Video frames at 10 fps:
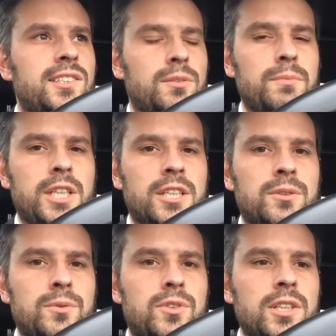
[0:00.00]
some
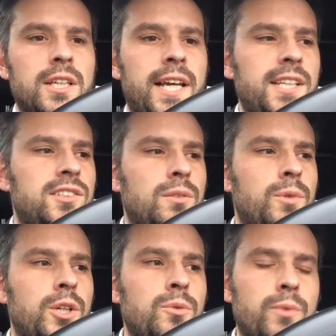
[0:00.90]
news. Here's
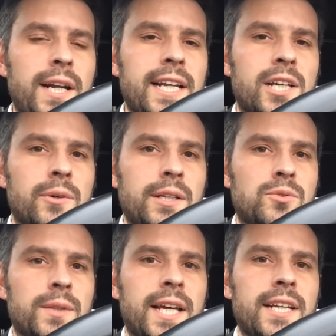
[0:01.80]
someone who really agrees
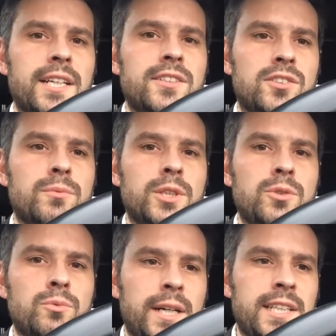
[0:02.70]
with it and here's someone
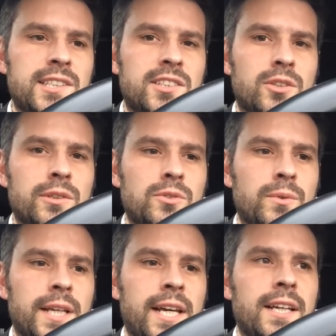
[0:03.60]
who really disagrees
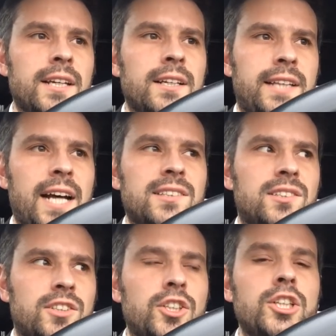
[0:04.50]
with it. That's
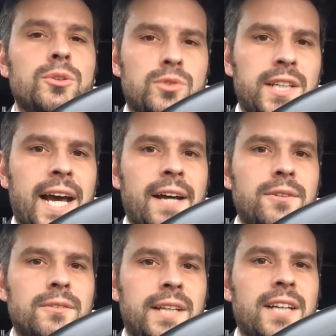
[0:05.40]
the news now.
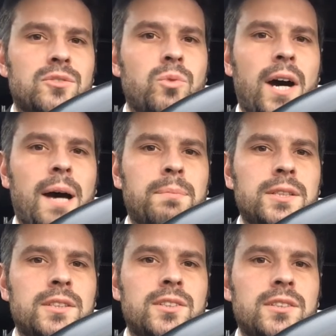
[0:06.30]
That's what
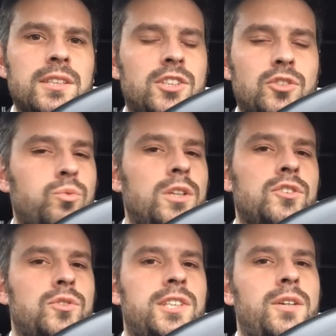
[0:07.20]
happens. It's just
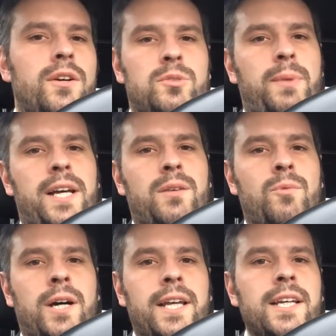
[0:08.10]
ones or zeros, black and
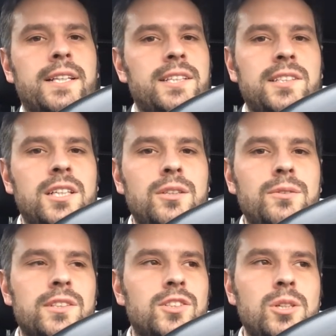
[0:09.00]
white. There's
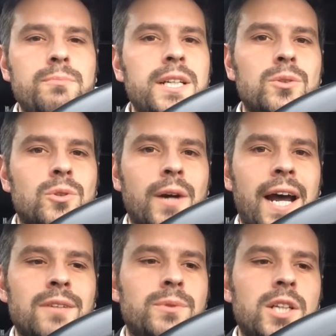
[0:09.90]
no middle
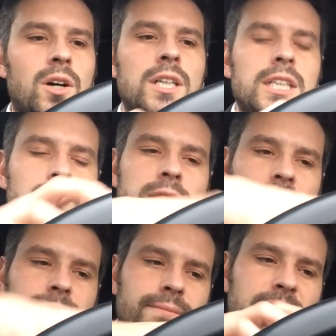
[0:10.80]
ground. We're
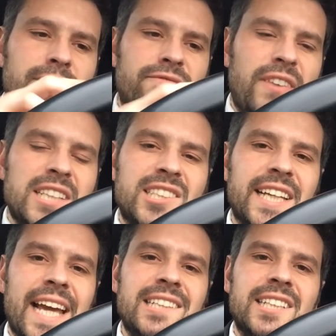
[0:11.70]
not
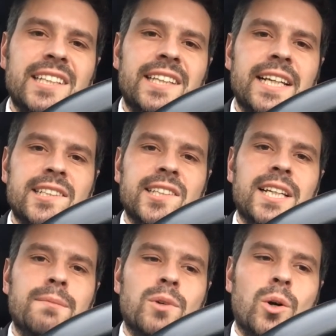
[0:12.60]
investigating things
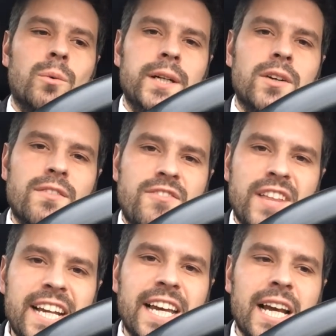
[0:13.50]
anymore. We're not
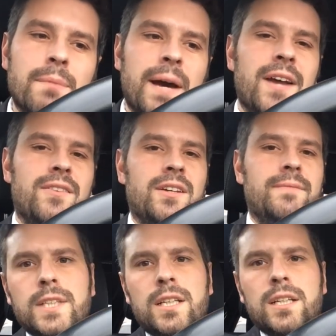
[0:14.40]
thinking about
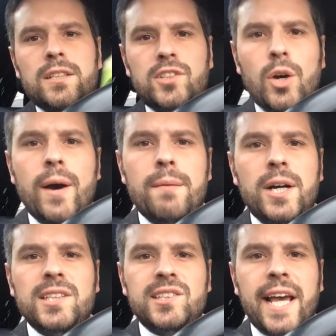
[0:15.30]
them. So am
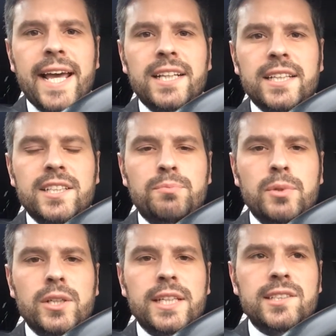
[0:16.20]
I saying that this
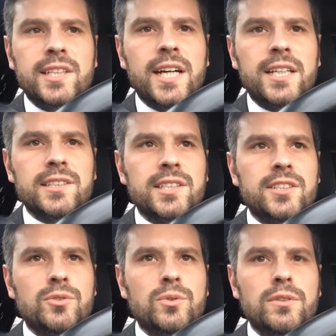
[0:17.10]
book is the answer
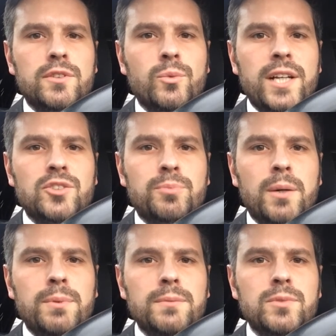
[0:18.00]
to all of the West's
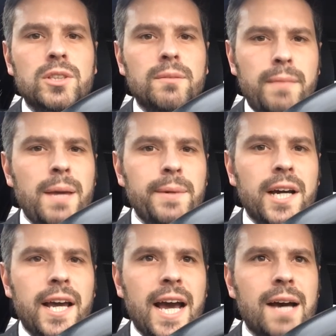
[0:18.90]
problems? Maybe
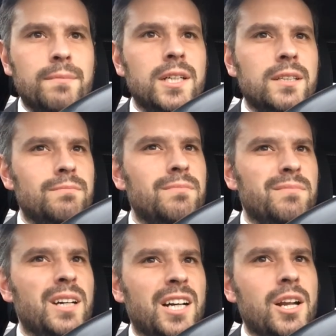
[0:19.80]
I am.
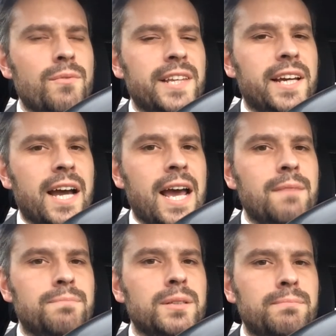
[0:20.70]
I don't think I
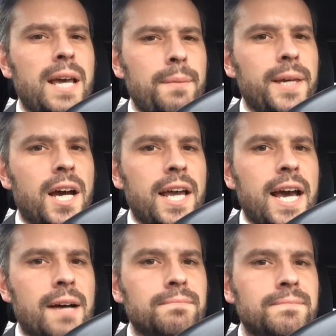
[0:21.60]
am, but maybe I
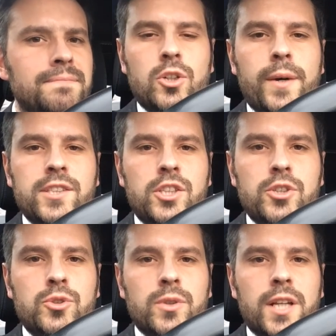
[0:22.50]
am. So as
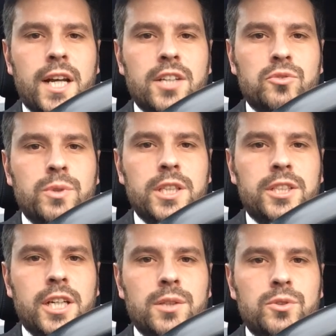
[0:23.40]
usual, the last
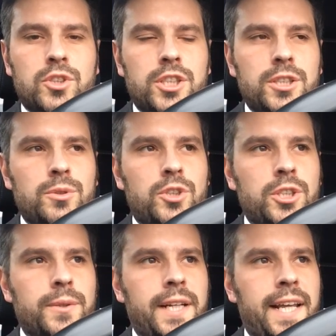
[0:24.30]
word goes to
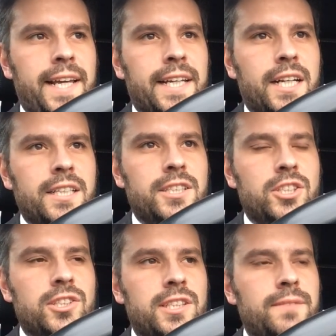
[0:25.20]
Stewart Lee, and I
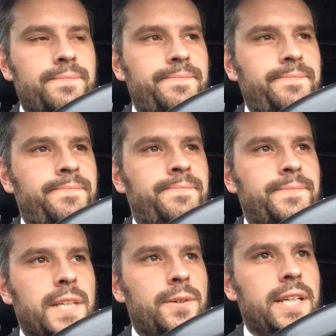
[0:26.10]
just...
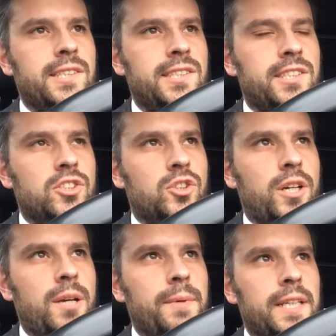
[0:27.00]
here he is
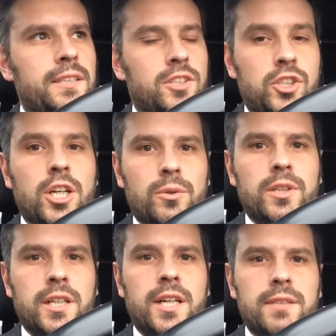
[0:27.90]
describing the joke
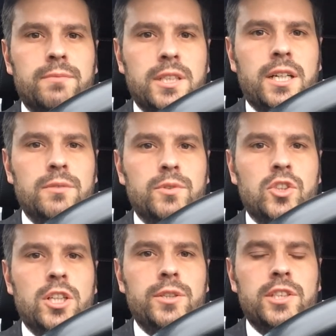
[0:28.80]
that I kind of was
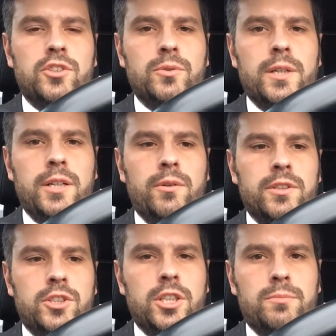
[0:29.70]
alluding to earlier on,
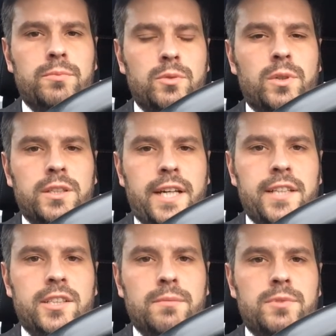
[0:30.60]

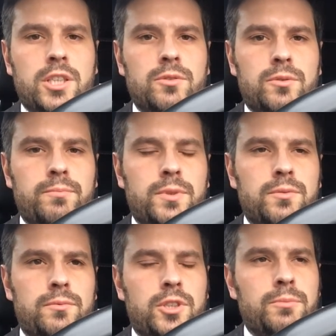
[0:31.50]
Joe
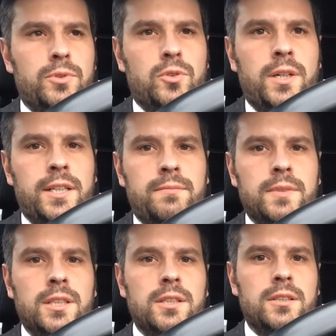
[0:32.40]
Pasquale
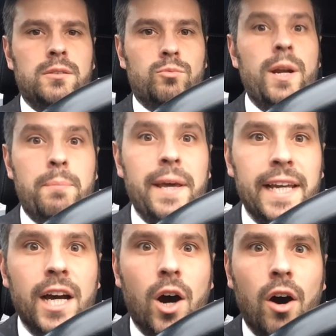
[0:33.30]

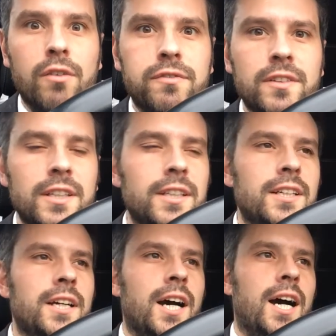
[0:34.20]
ripping off,
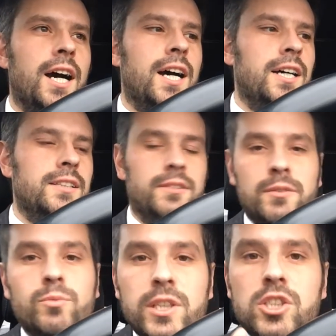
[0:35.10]

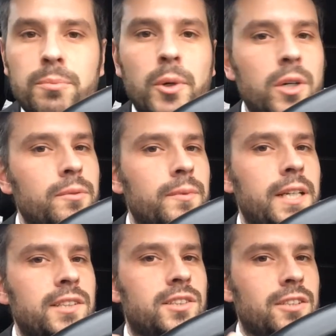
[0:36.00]
which the book
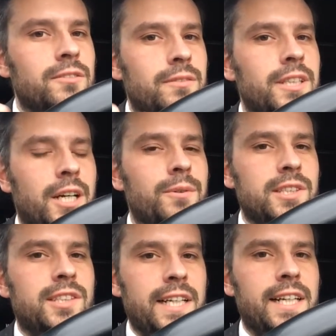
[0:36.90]
is, you know,
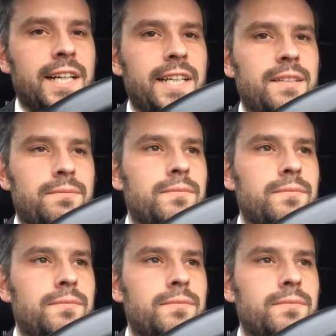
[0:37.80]
it's legally